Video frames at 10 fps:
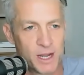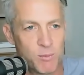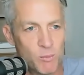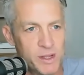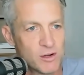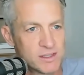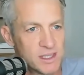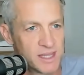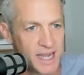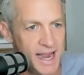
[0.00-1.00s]
Like when we looked
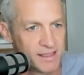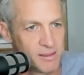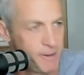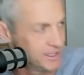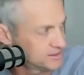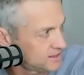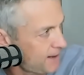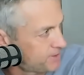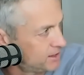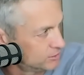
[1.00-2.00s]
at the guy at the pit
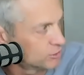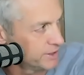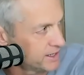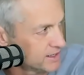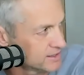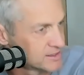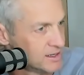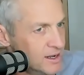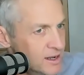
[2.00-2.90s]
stop that greeted us,